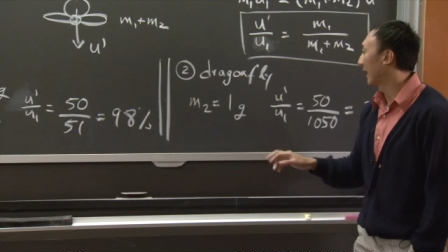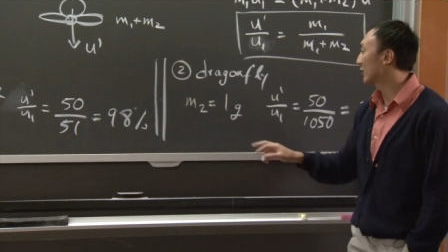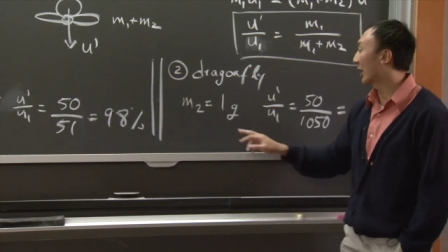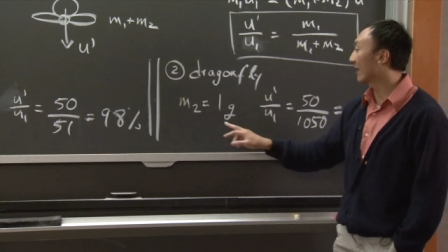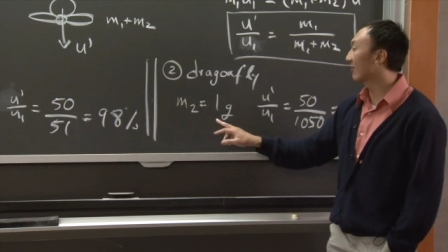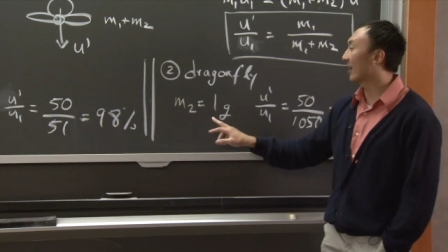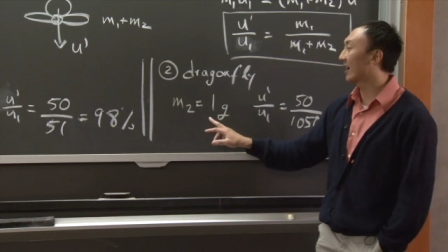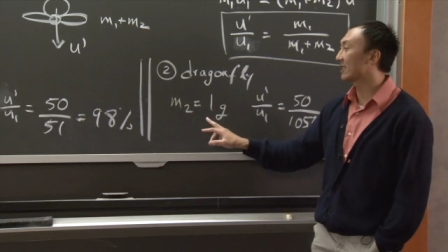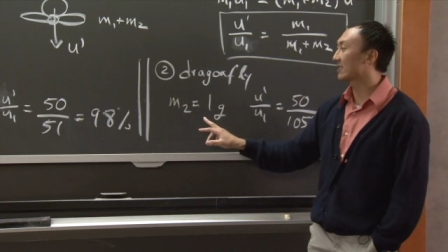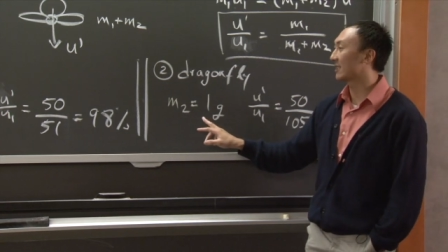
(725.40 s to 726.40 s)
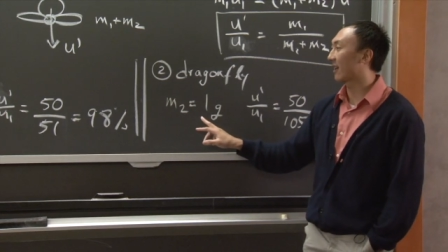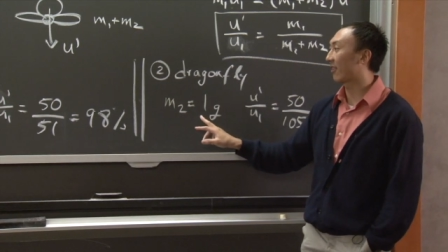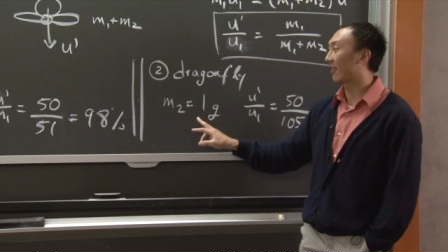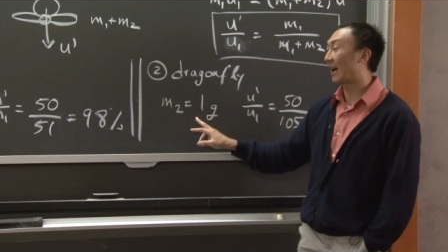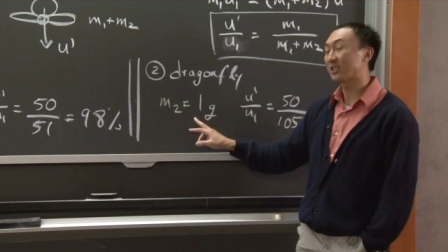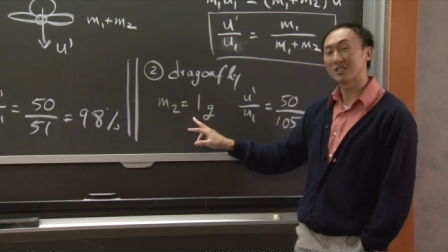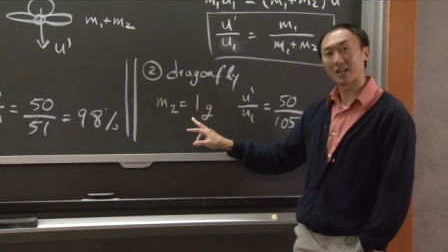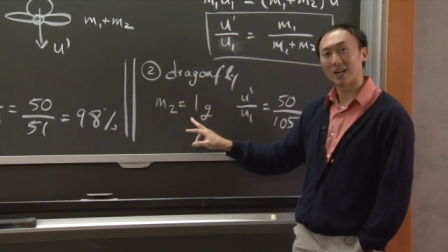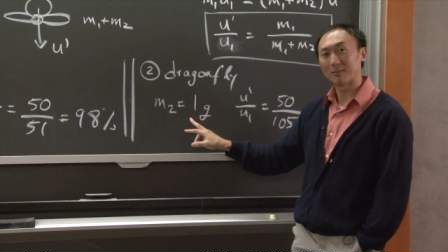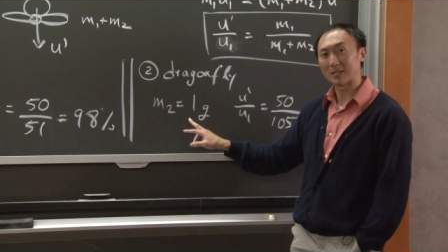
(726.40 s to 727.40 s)
A dragonfly is a thousand
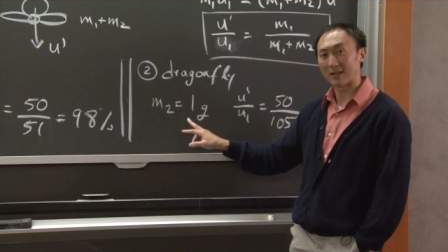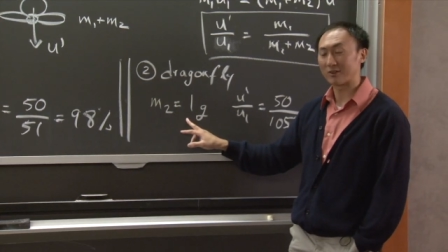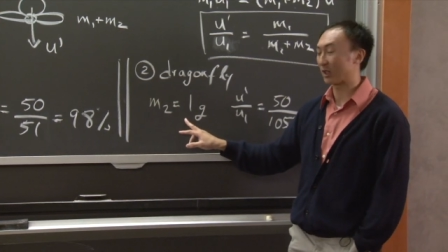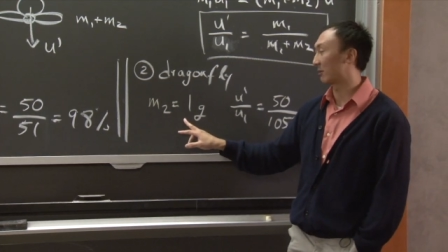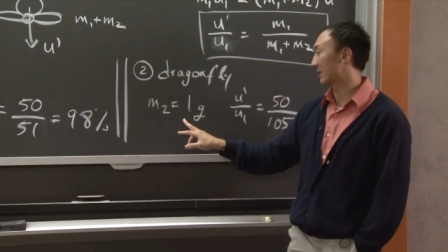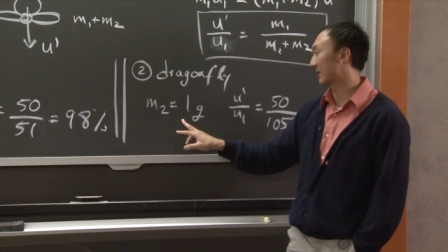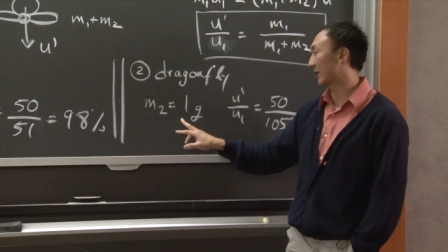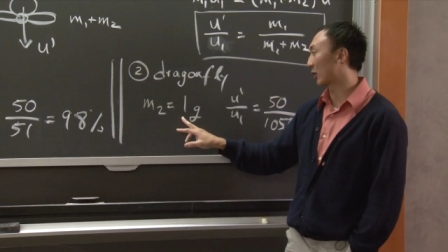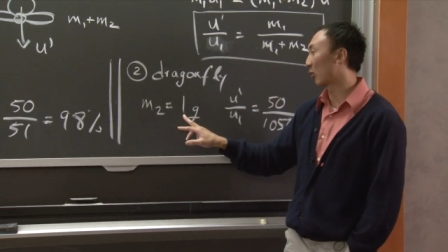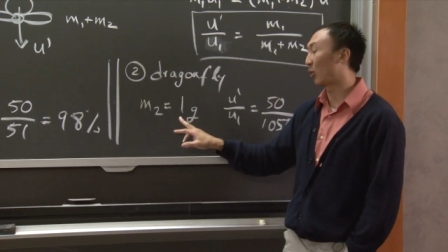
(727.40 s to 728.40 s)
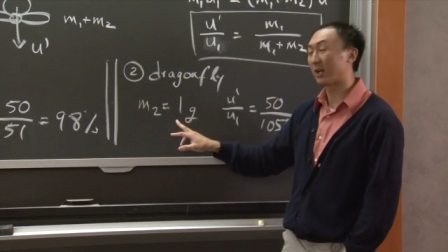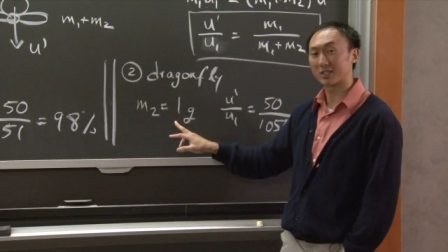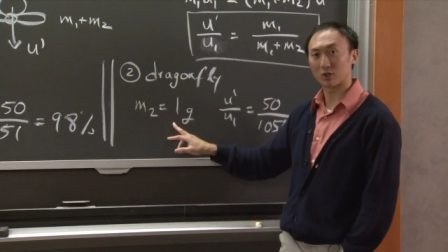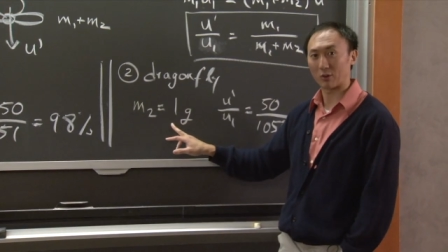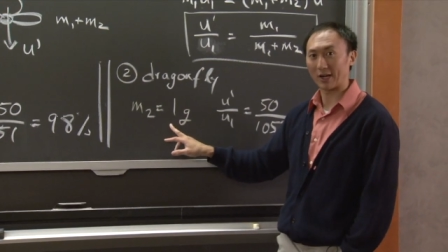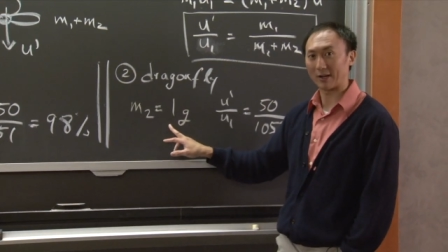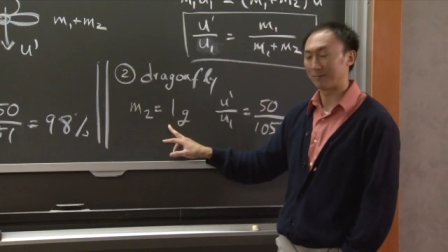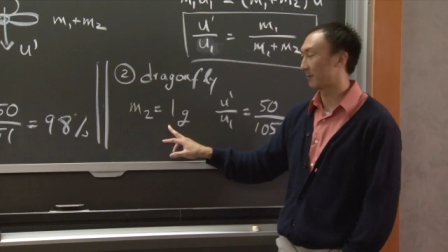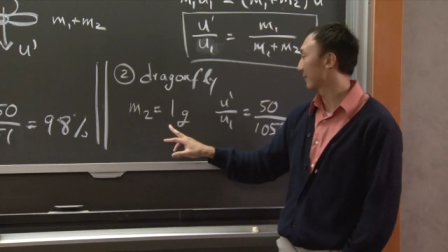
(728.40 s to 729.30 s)
times heavier than a mosquito, one gram.